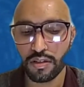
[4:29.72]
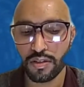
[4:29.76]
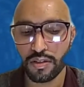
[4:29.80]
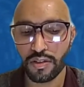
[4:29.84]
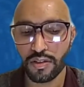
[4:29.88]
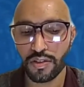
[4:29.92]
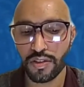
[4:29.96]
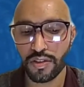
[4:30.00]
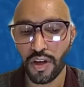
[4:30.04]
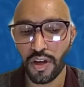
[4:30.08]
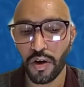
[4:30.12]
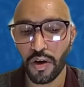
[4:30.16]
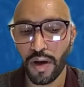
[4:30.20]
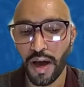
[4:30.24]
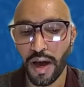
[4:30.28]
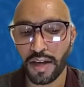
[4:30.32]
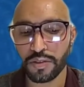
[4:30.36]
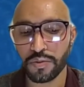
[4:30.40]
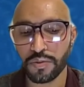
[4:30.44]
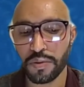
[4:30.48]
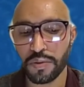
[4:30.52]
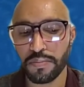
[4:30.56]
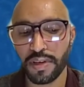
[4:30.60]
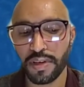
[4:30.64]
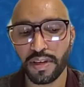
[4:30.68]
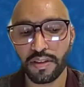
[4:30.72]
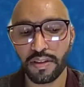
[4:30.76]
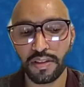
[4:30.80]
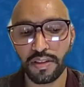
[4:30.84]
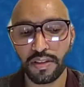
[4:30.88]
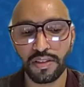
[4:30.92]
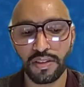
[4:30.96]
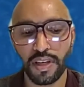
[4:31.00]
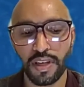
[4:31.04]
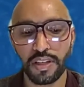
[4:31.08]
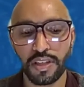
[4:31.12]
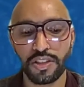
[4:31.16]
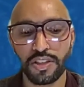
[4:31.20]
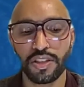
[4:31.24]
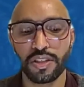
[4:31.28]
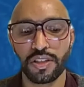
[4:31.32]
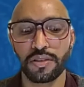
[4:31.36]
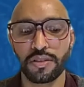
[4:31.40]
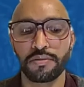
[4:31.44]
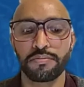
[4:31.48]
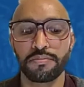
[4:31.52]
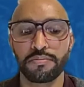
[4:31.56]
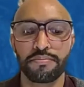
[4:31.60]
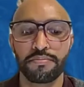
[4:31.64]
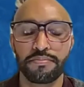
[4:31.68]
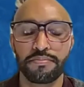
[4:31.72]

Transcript: So as we begin this session,